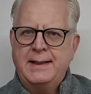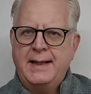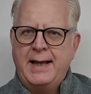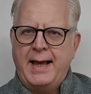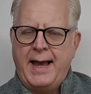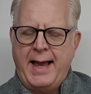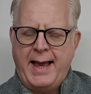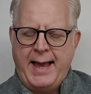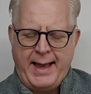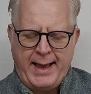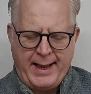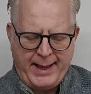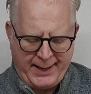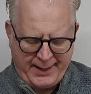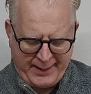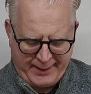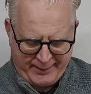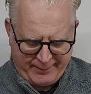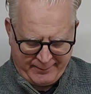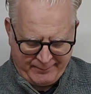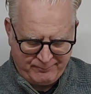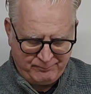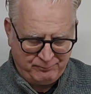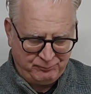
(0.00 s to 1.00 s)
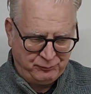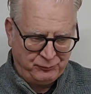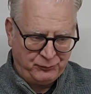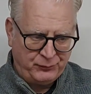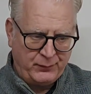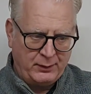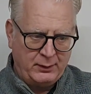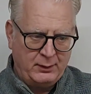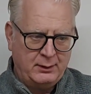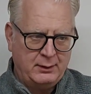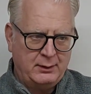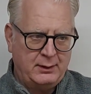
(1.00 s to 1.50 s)

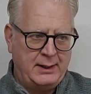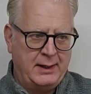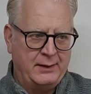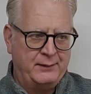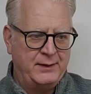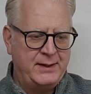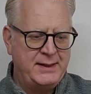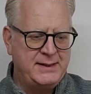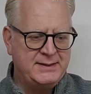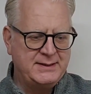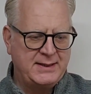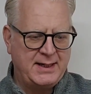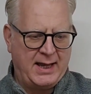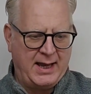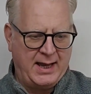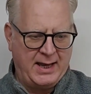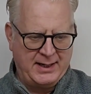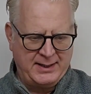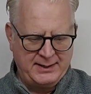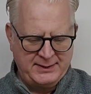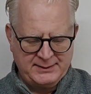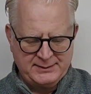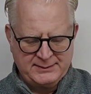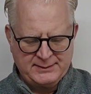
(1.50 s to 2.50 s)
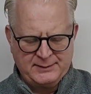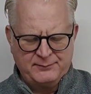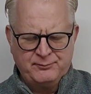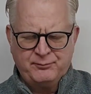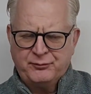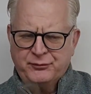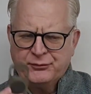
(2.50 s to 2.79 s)
Now these guys,